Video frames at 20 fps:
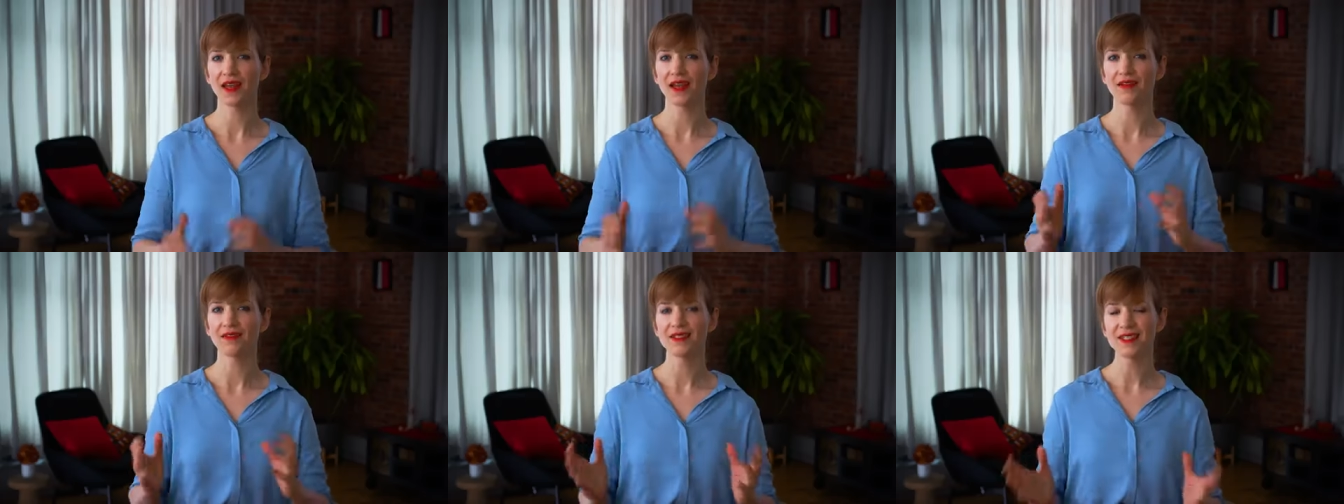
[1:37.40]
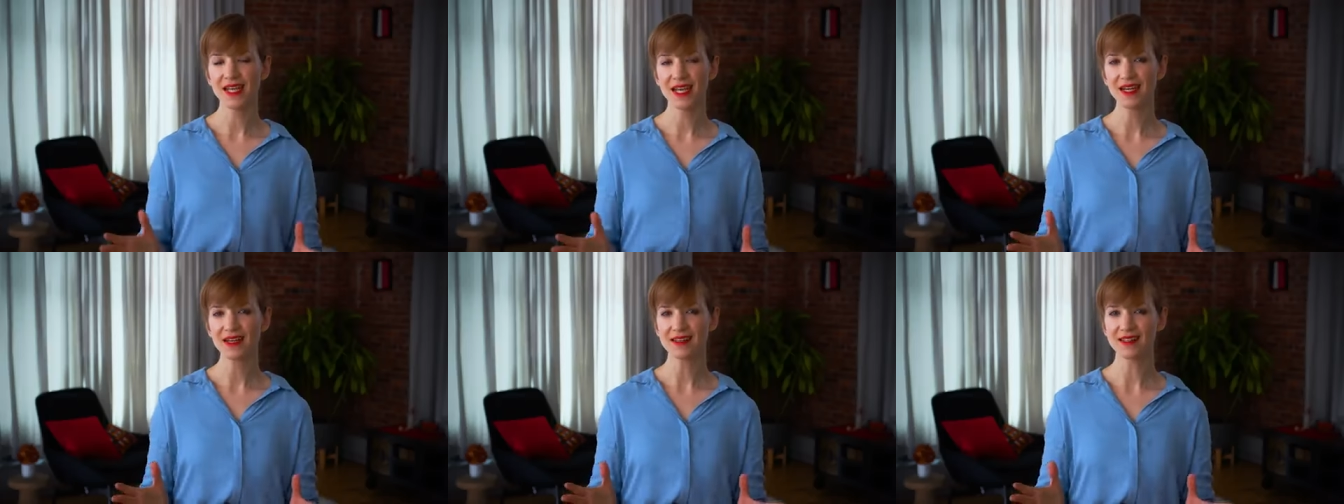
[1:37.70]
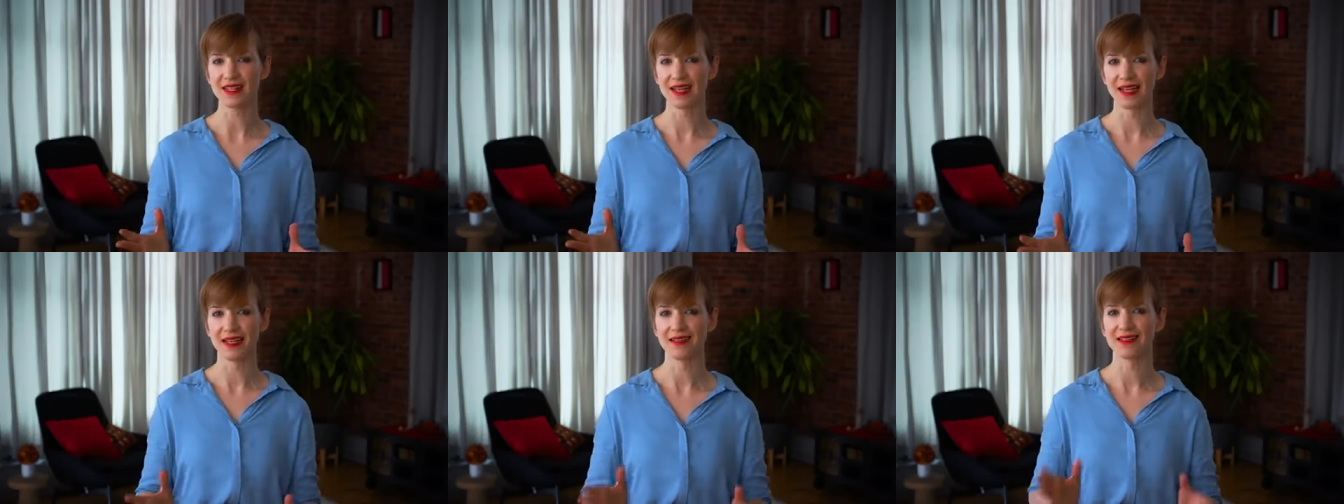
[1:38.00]
Now, data
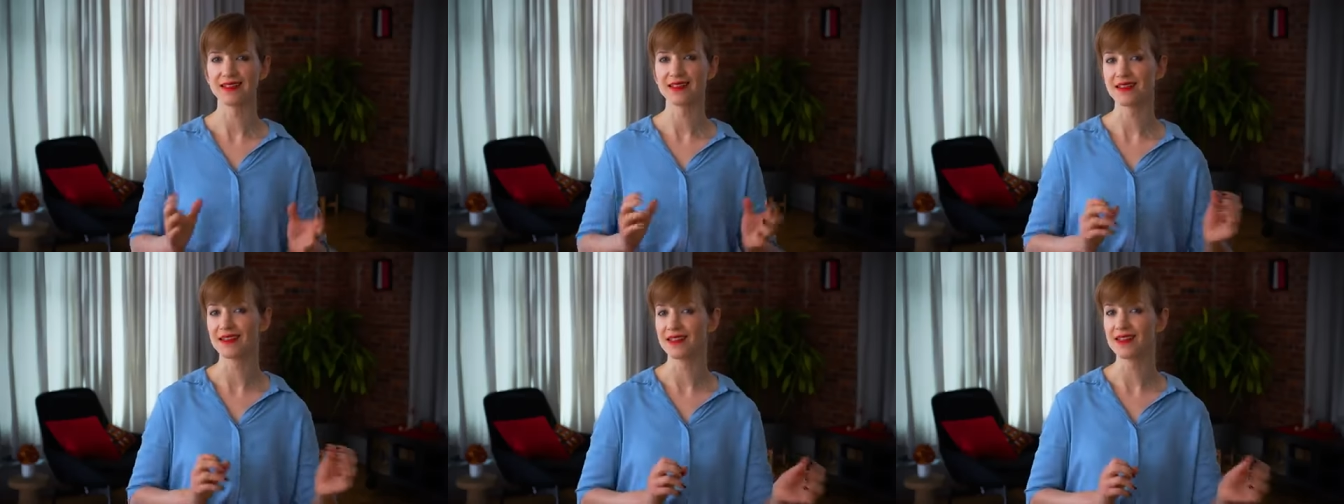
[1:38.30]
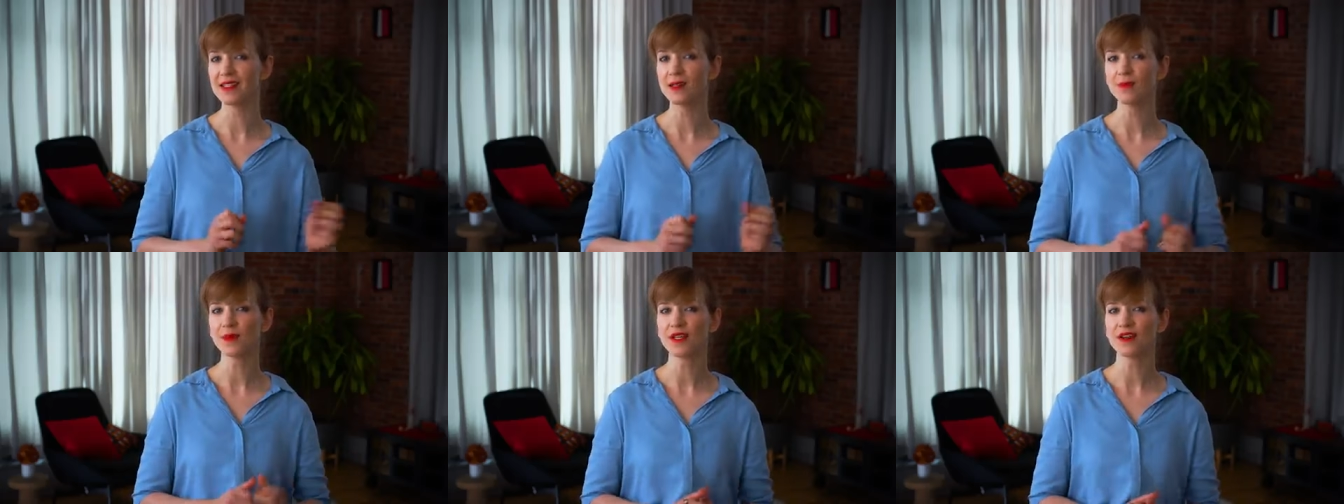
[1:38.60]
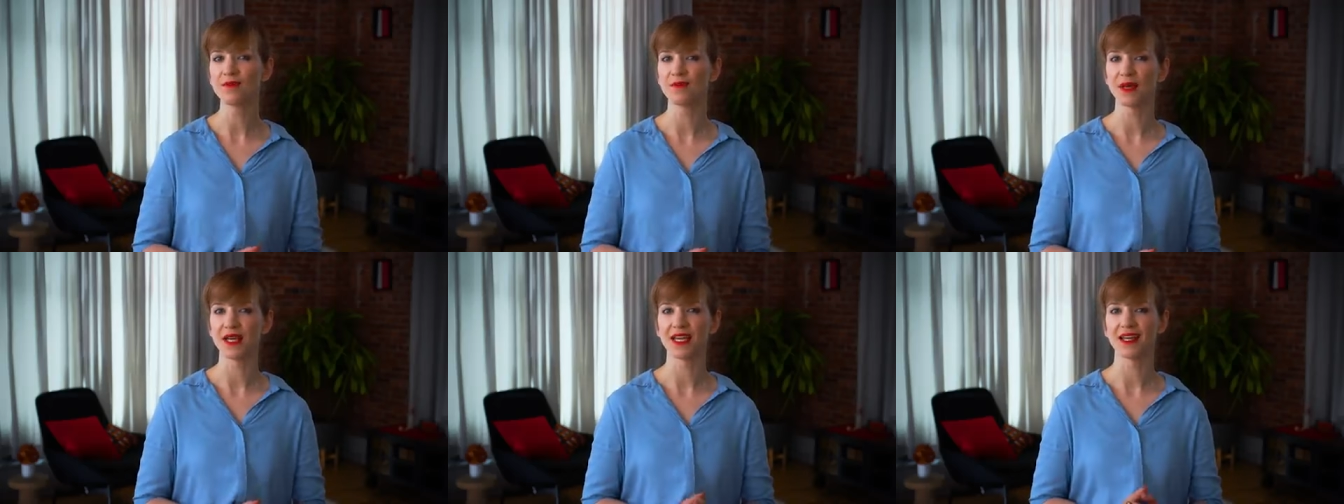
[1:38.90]
science, the
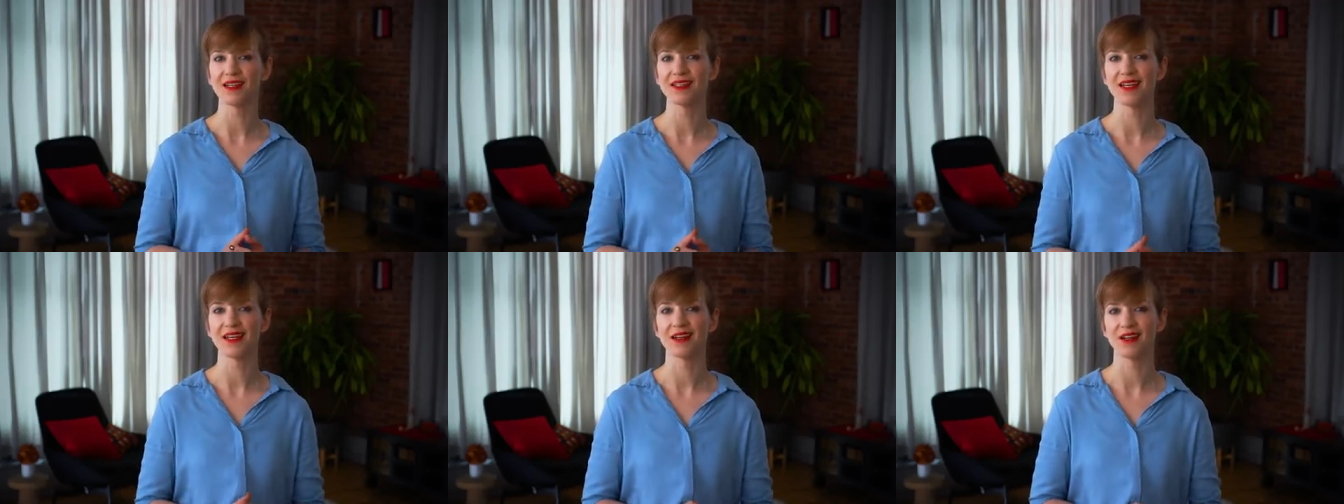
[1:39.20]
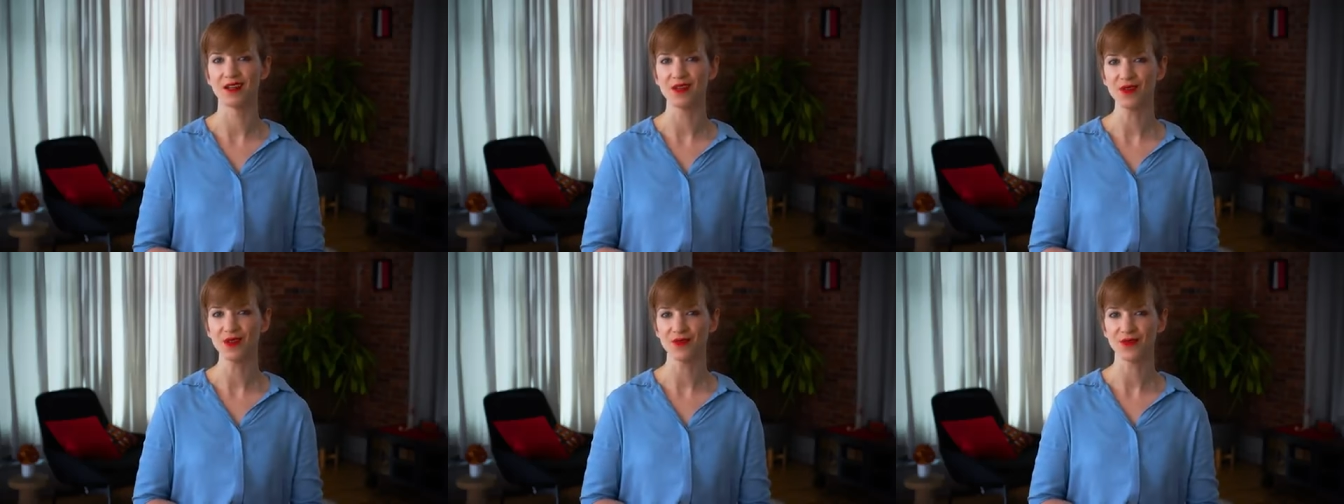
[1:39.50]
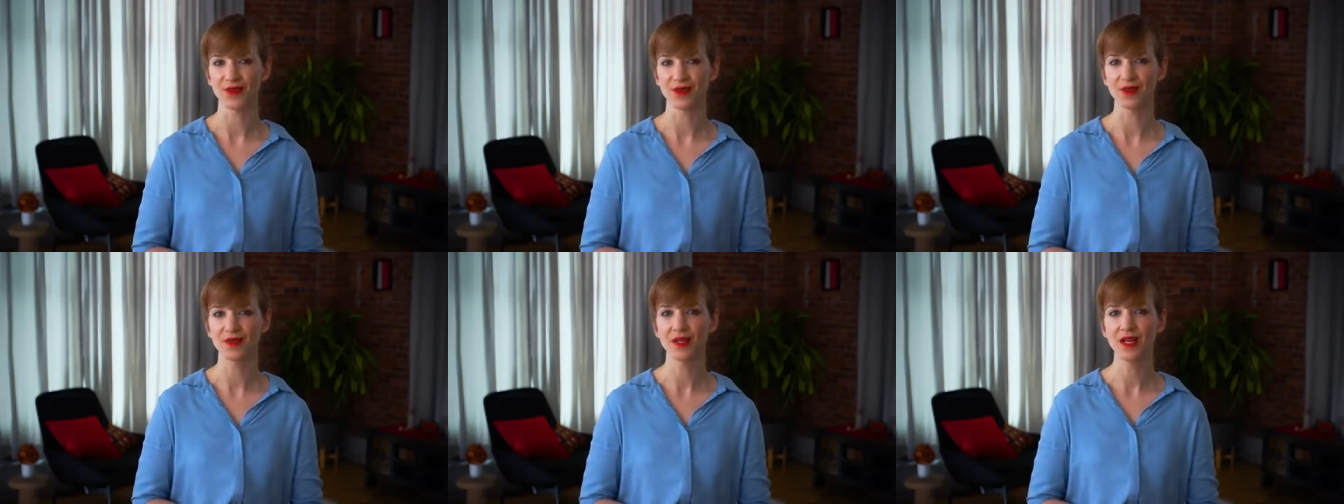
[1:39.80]
discipline of making data
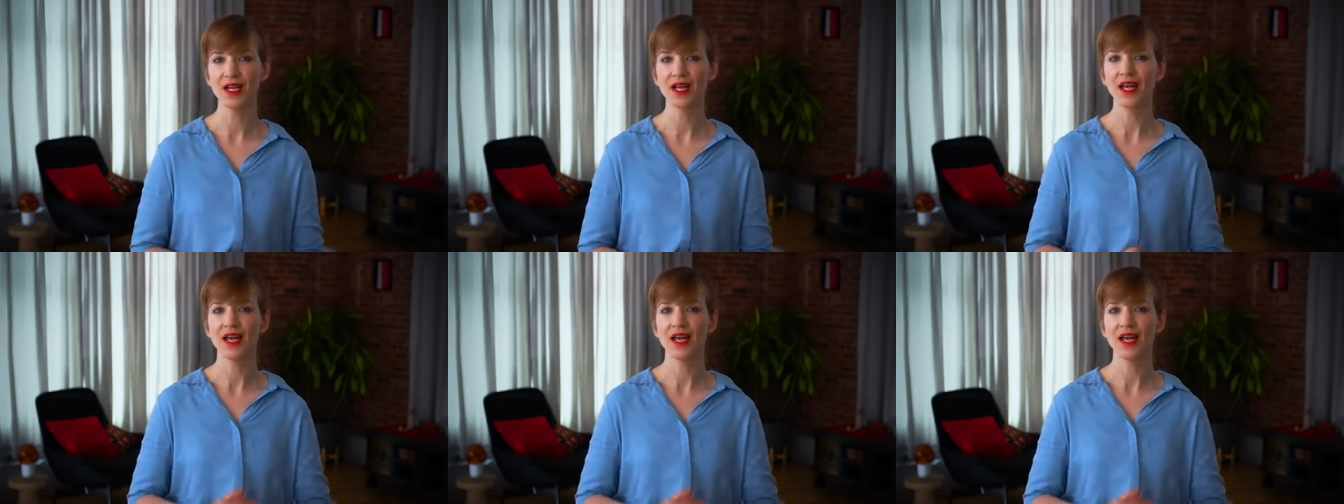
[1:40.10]
useful,